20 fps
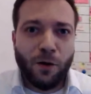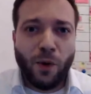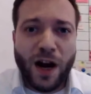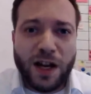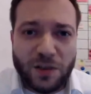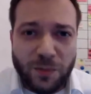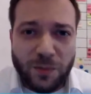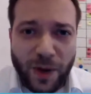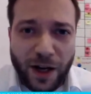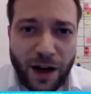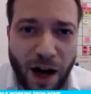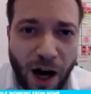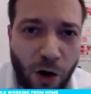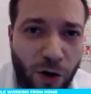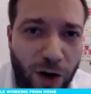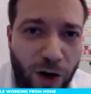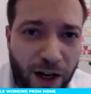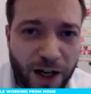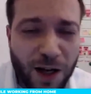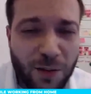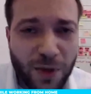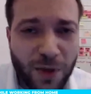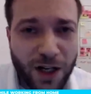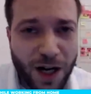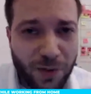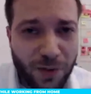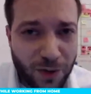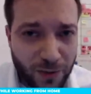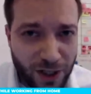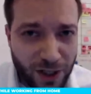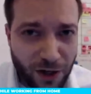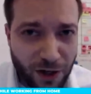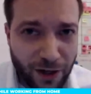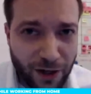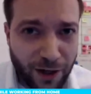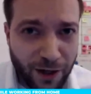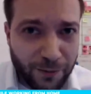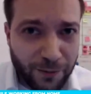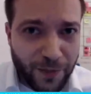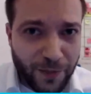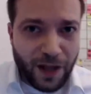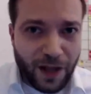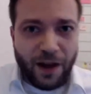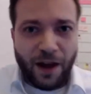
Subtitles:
Wise man, how can I become a millionaire?